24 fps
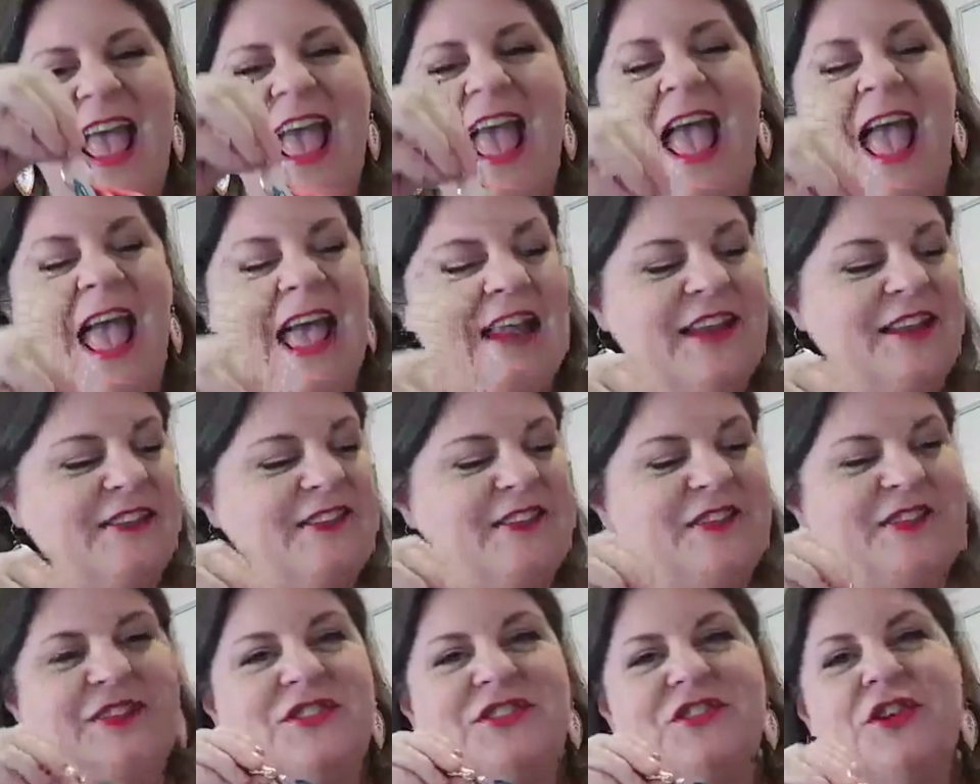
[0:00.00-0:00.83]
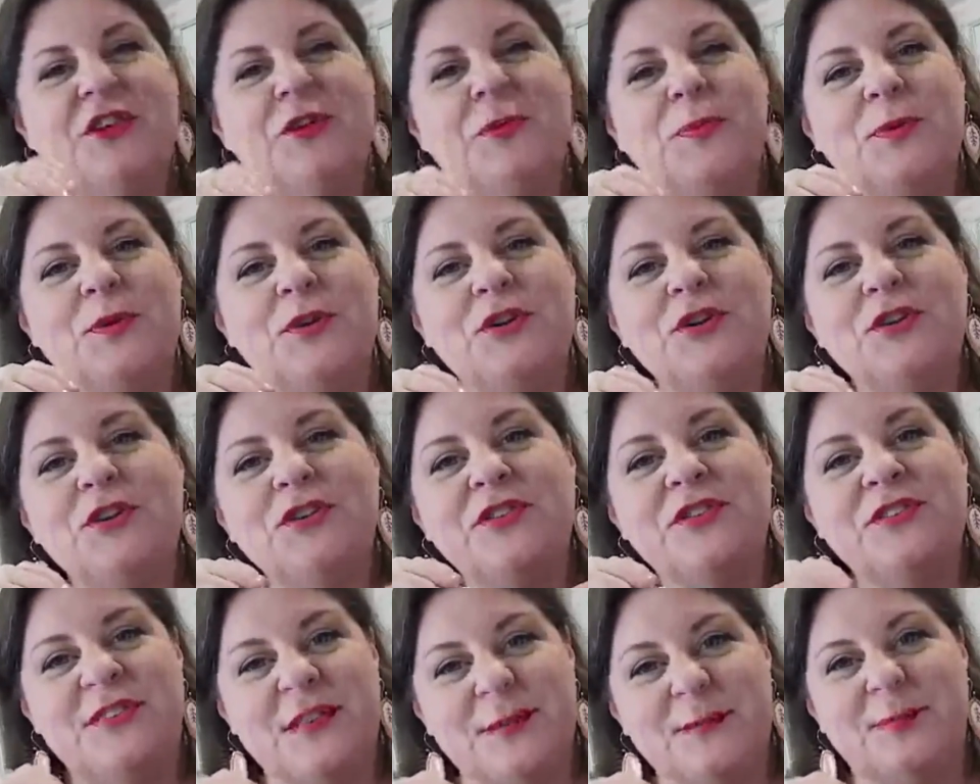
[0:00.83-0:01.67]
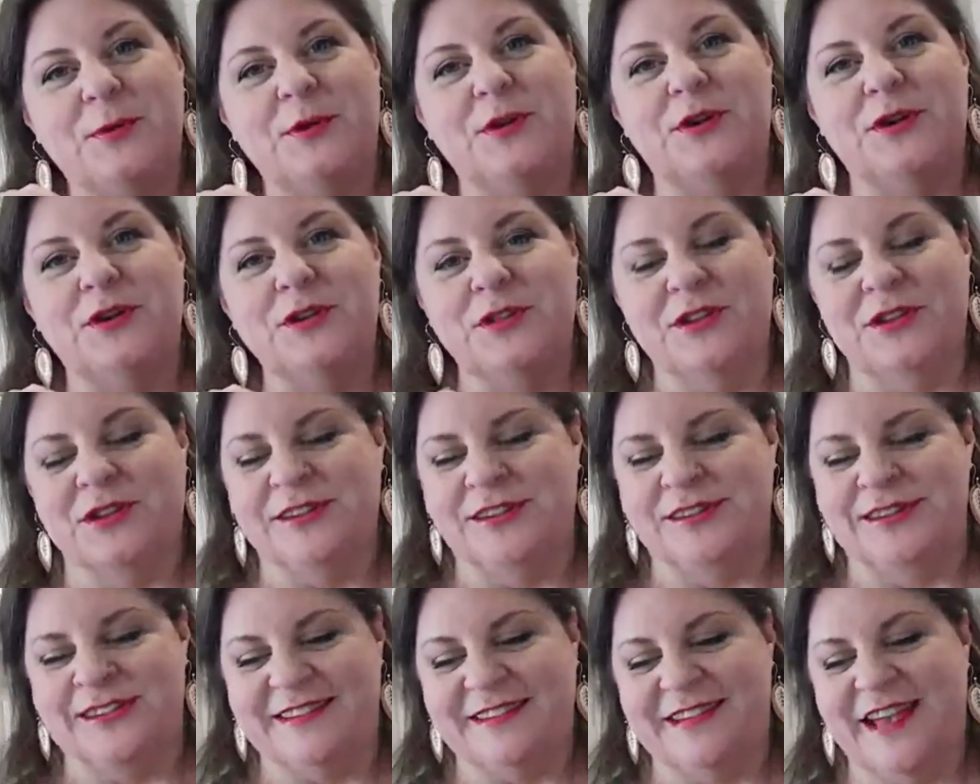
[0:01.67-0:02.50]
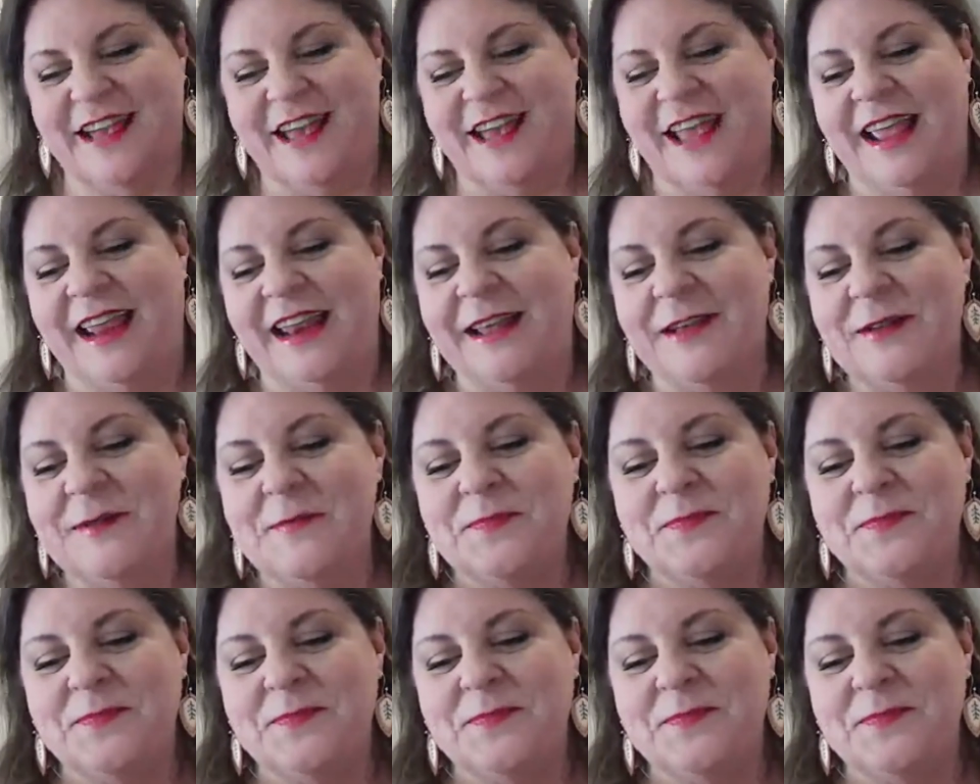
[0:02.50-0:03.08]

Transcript: And it's a super simple little design.